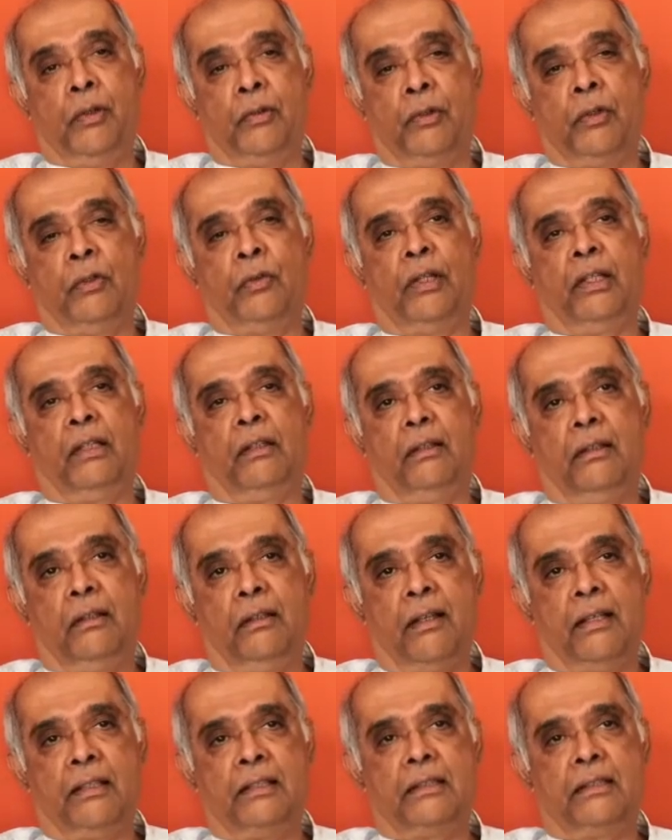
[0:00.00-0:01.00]
doing
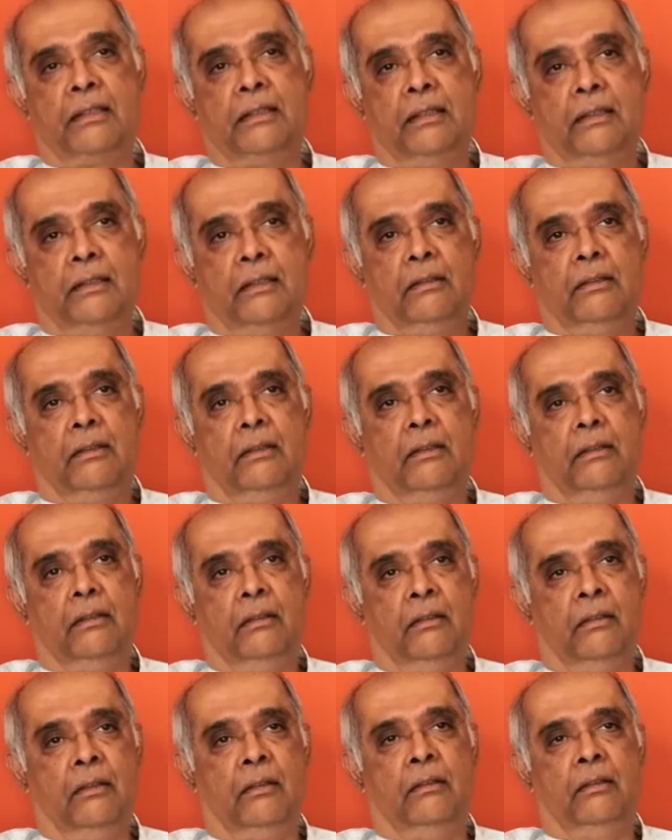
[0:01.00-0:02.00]
things
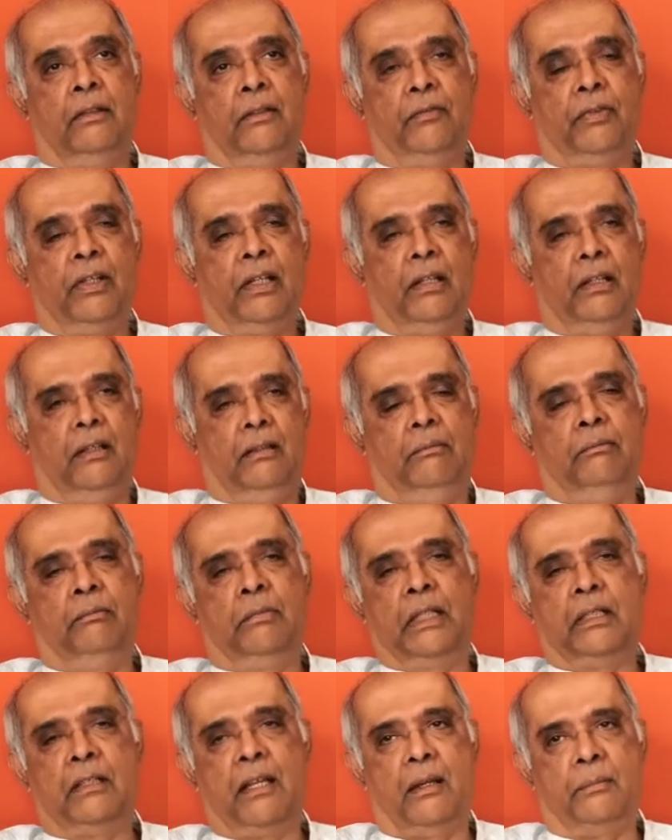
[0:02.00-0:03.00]
on a fairly
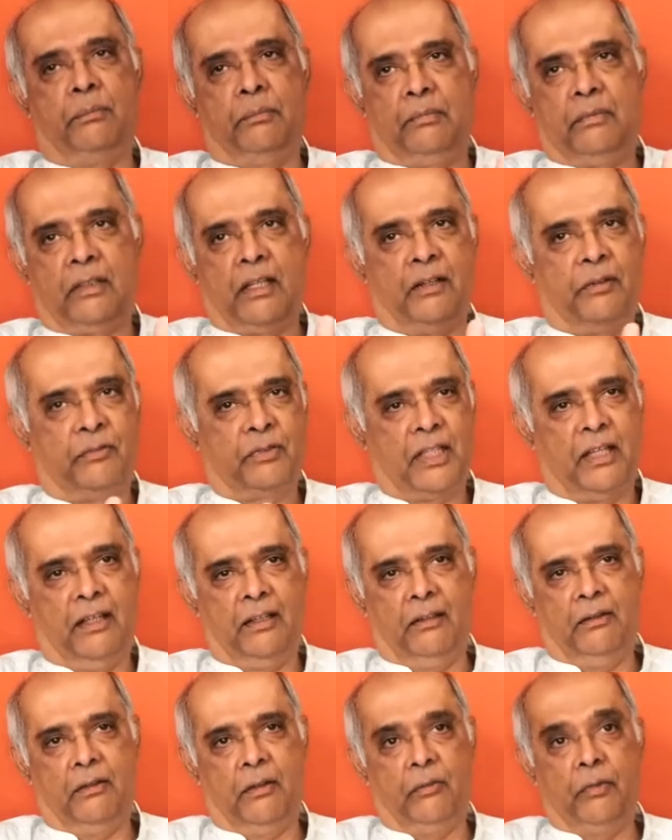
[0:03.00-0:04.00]
big time kind of
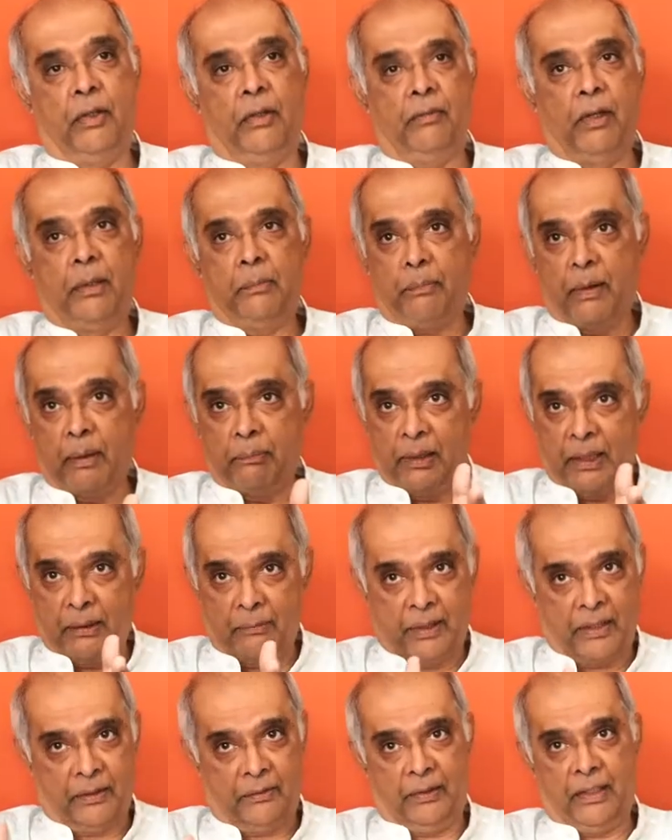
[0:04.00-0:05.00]
scale. We went public,
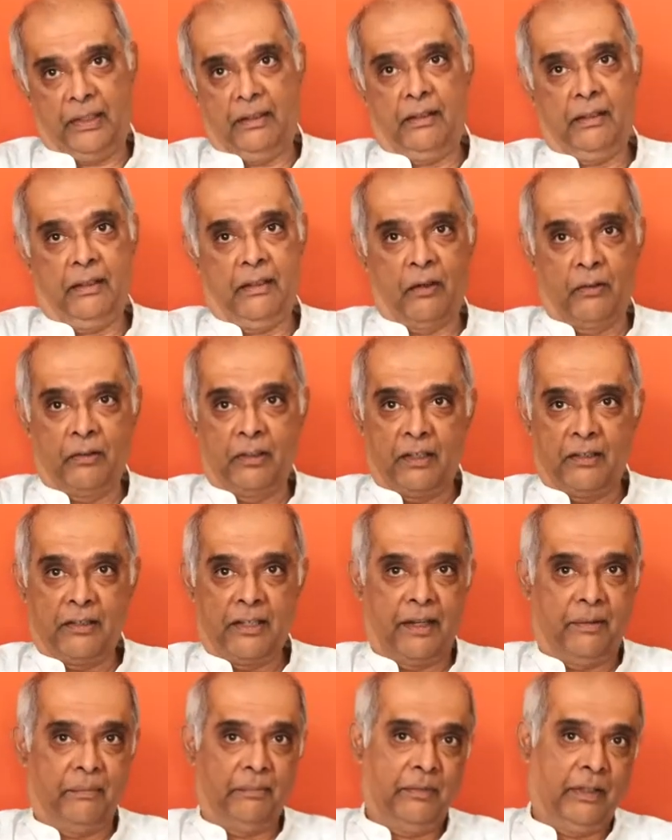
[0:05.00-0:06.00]
by the way, around that
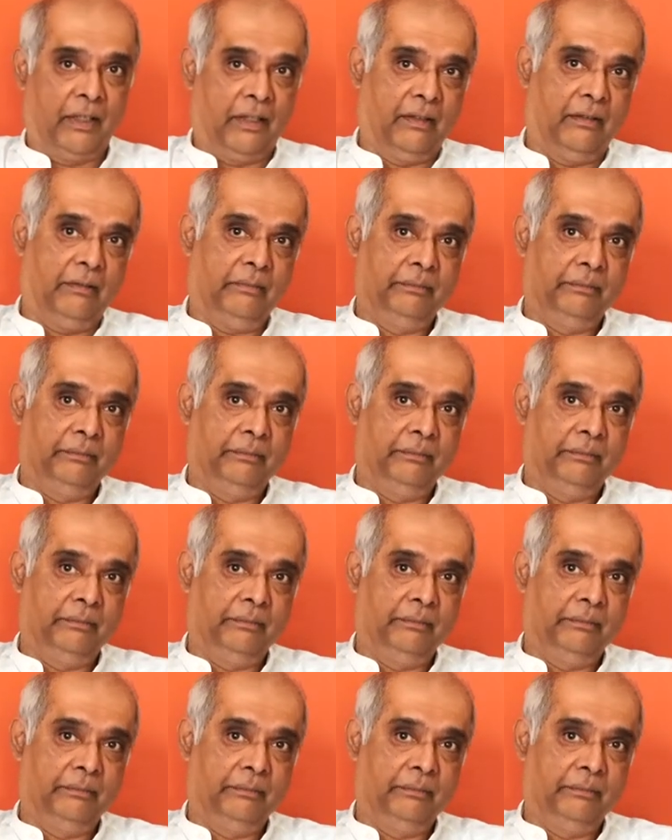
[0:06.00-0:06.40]
time. Yeah.